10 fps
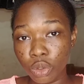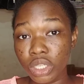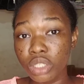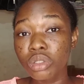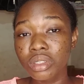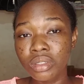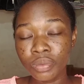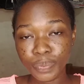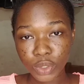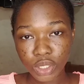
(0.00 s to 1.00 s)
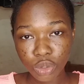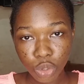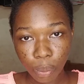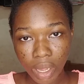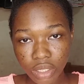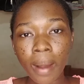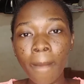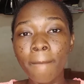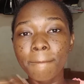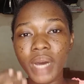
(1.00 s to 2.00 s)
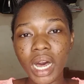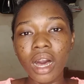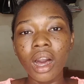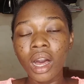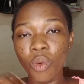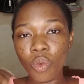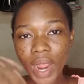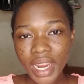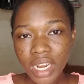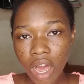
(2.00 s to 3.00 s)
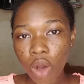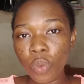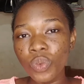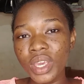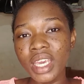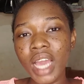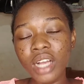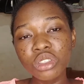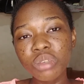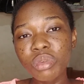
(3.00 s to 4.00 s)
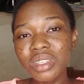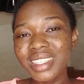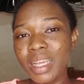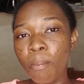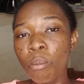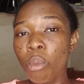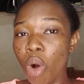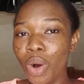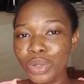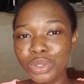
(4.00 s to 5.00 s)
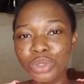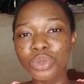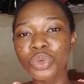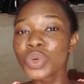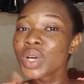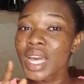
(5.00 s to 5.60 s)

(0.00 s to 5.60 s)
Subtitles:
or the stomach. But right now we attribute it more to